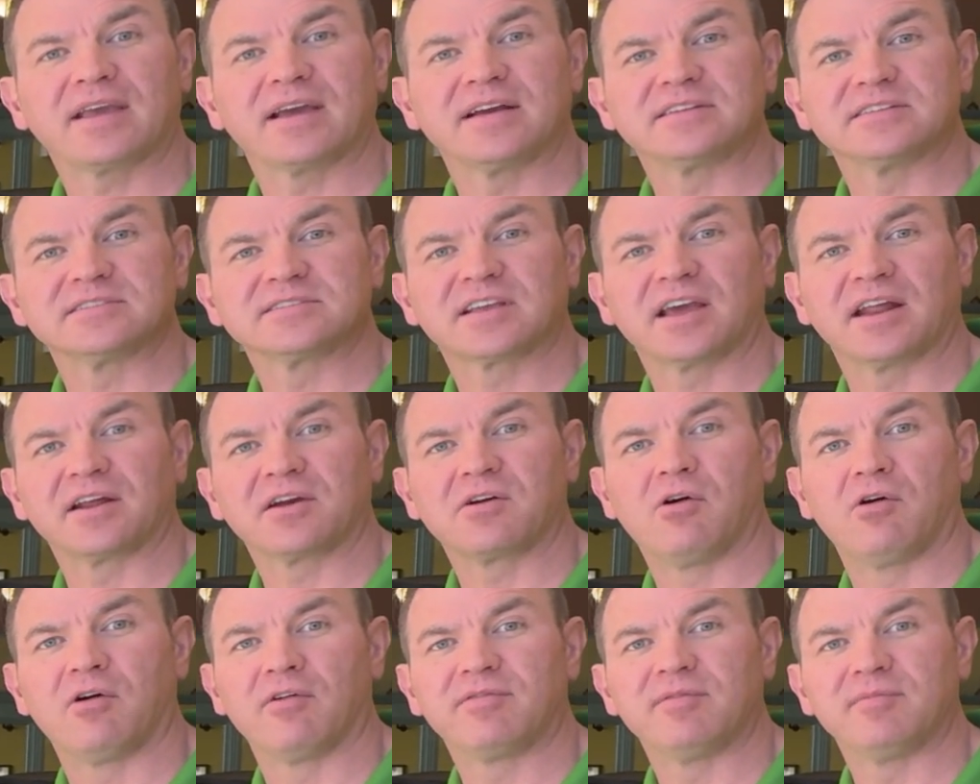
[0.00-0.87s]
I just got a
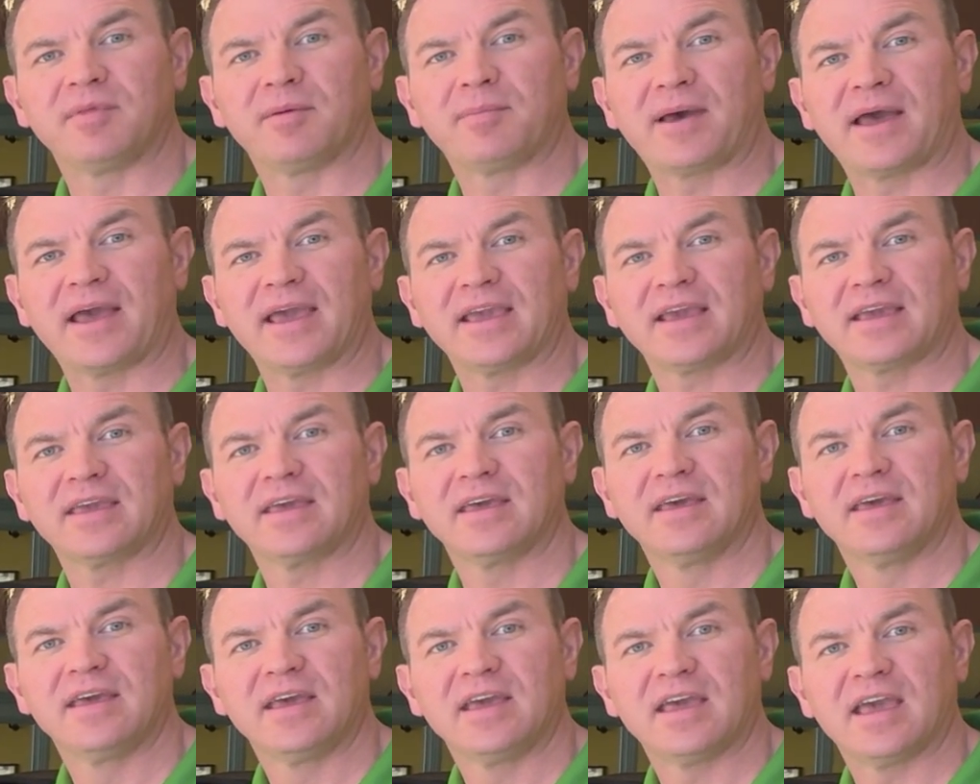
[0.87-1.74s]
call from the bank,
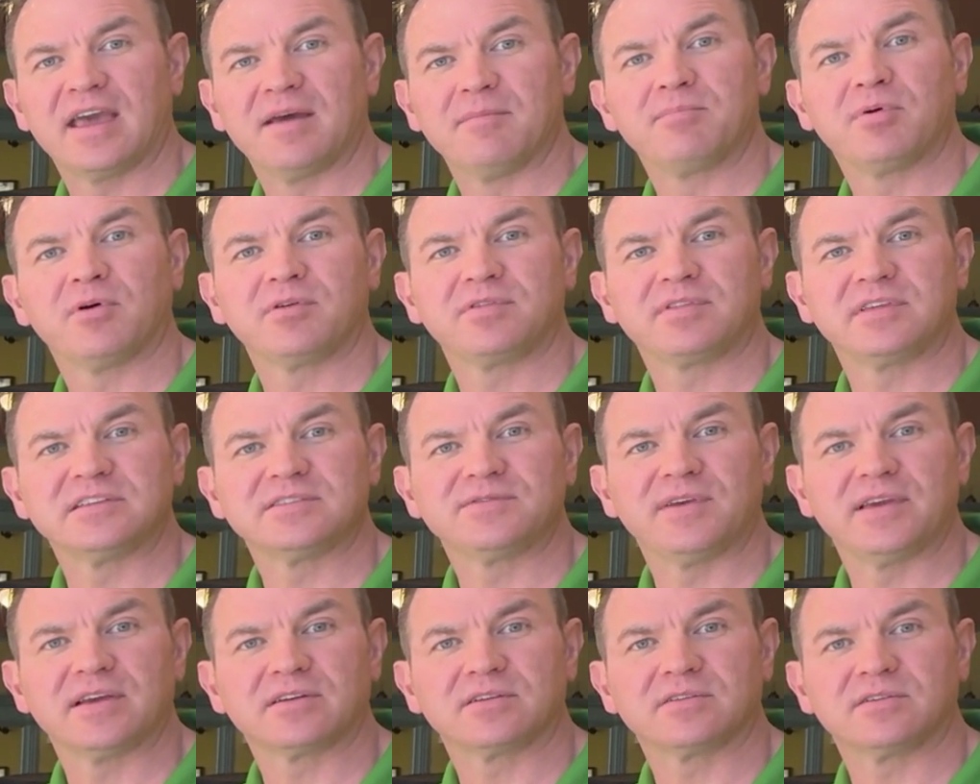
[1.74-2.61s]
and both these
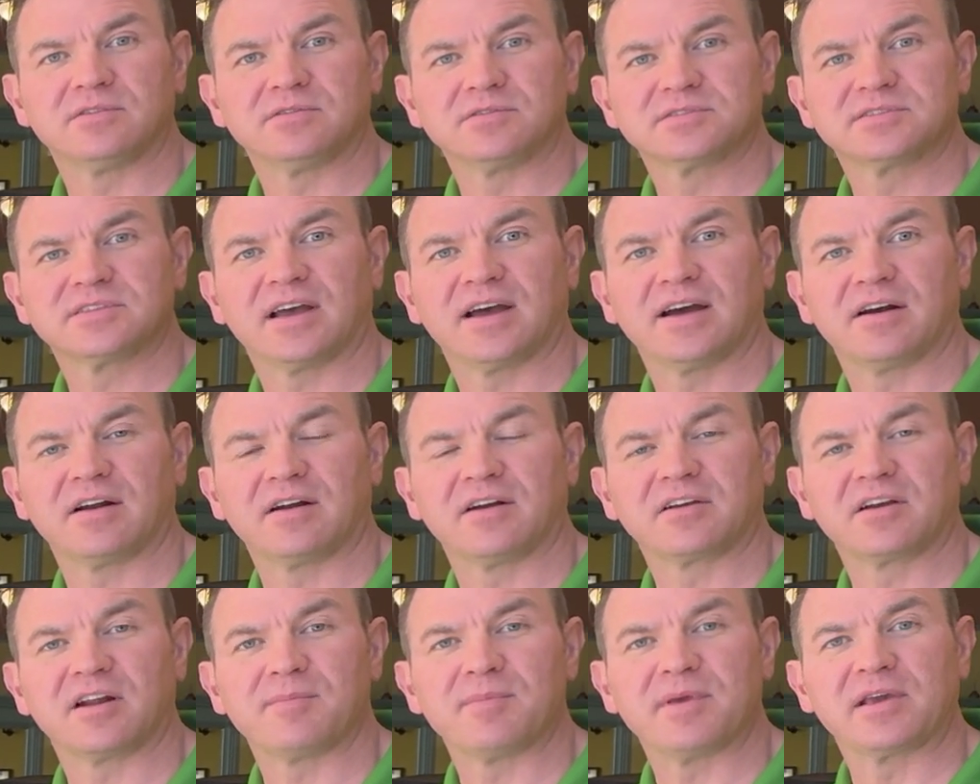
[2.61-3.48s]
vehicles are
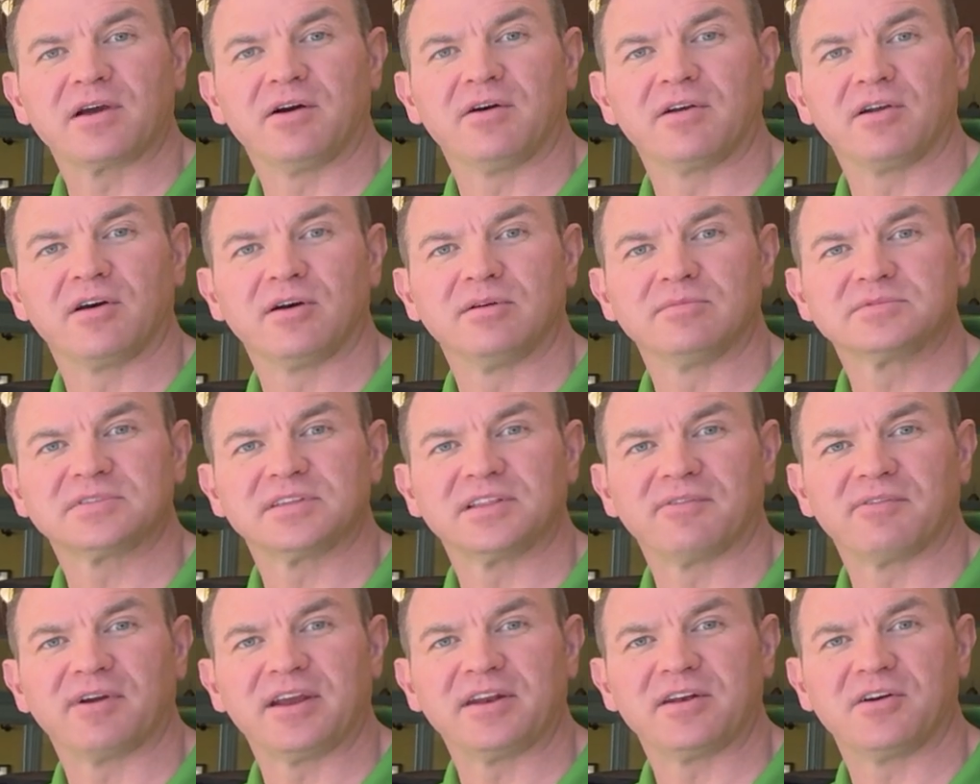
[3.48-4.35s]
going to be going home to the
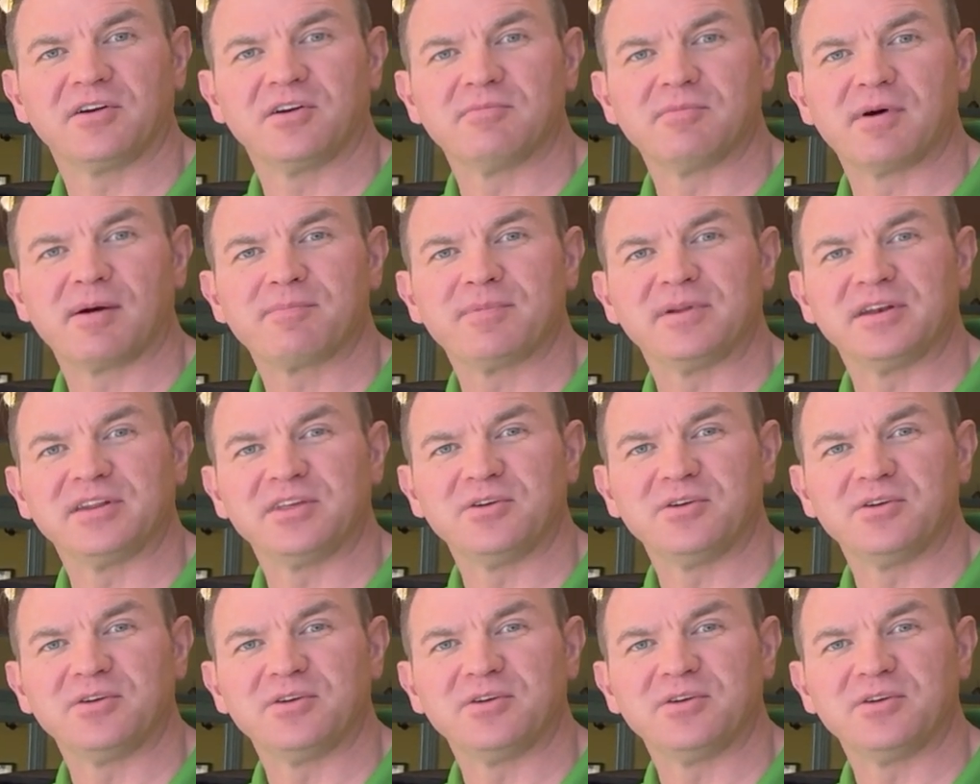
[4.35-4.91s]
right home up in